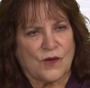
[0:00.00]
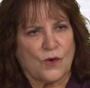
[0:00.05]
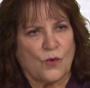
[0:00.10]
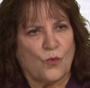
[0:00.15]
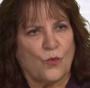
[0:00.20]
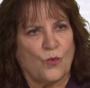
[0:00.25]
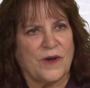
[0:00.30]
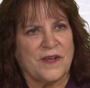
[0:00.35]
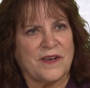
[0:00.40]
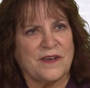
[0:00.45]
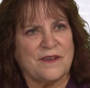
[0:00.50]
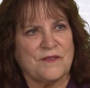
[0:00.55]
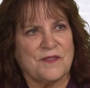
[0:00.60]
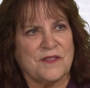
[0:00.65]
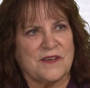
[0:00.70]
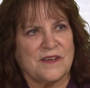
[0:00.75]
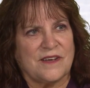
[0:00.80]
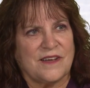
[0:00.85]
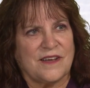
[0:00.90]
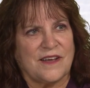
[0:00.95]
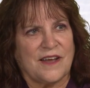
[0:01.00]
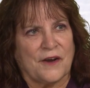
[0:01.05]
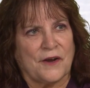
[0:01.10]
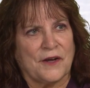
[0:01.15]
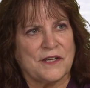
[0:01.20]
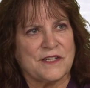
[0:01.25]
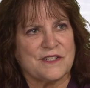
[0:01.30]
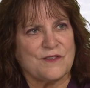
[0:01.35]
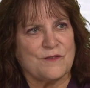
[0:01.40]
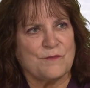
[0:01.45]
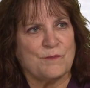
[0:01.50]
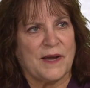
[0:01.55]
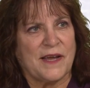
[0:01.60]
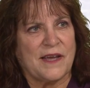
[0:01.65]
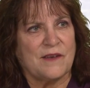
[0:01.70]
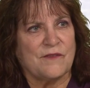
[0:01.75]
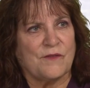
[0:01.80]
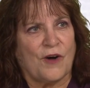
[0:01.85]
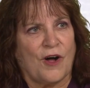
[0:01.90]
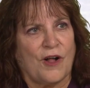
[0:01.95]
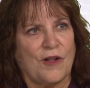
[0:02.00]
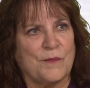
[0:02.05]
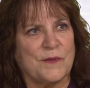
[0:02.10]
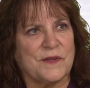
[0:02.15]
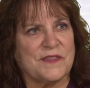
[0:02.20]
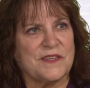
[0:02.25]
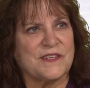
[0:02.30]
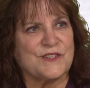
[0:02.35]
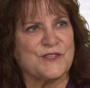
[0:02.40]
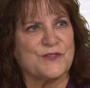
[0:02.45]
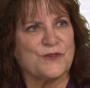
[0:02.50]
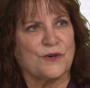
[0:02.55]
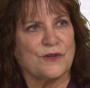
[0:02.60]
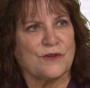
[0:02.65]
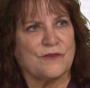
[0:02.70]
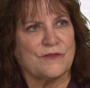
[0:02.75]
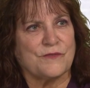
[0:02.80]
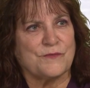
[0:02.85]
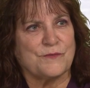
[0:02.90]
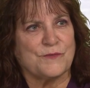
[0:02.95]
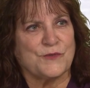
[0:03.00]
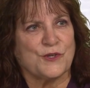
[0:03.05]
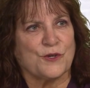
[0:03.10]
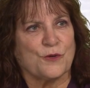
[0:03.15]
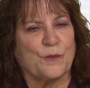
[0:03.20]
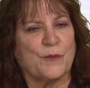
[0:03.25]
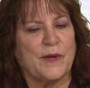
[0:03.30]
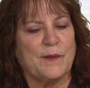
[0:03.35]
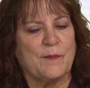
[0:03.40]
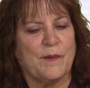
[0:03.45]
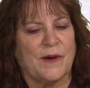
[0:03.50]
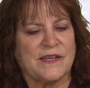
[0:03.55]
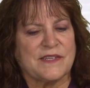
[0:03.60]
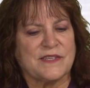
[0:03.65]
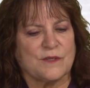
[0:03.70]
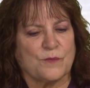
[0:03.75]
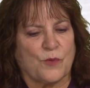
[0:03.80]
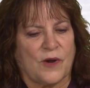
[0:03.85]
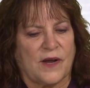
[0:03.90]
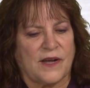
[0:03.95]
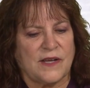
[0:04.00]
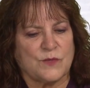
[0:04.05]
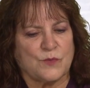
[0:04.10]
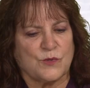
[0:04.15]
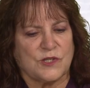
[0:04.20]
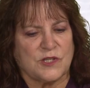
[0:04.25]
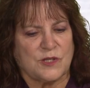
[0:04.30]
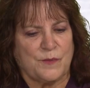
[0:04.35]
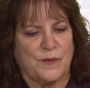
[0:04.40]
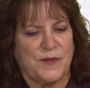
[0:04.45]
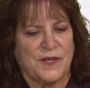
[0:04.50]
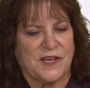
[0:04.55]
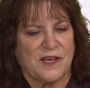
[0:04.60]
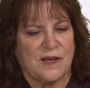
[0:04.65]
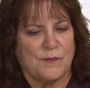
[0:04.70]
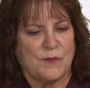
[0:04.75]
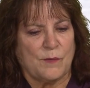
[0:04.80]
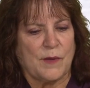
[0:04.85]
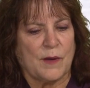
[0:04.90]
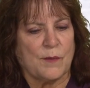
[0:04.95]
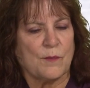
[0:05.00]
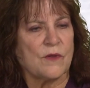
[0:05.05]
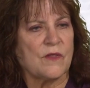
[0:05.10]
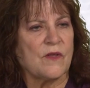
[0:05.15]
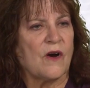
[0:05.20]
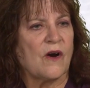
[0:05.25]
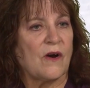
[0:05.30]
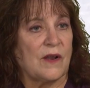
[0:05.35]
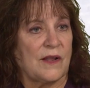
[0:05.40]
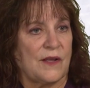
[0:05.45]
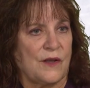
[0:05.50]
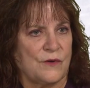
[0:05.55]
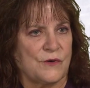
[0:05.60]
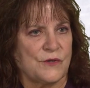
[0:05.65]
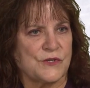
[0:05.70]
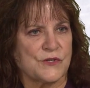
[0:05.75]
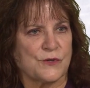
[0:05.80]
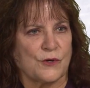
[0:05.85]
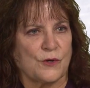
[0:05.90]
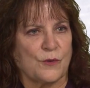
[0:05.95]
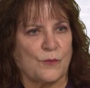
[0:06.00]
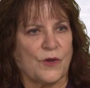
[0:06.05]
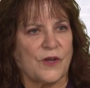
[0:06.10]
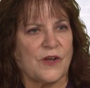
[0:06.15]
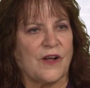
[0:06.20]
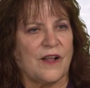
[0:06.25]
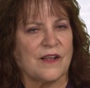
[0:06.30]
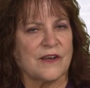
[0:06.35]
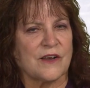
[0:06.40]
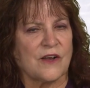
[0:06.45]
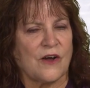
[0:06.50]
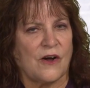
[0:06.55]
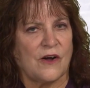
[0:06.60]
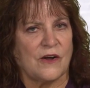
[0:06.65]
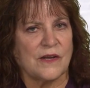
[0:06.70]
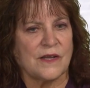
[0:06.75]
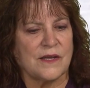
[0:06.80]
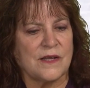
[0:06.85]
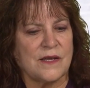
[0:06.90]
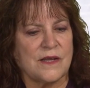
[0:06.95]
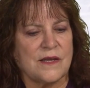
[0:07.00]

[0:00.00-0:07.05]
One of the areas of my involvement that sort of took me by surprise was to become a member of the Harley Owners Group. We call it HOG.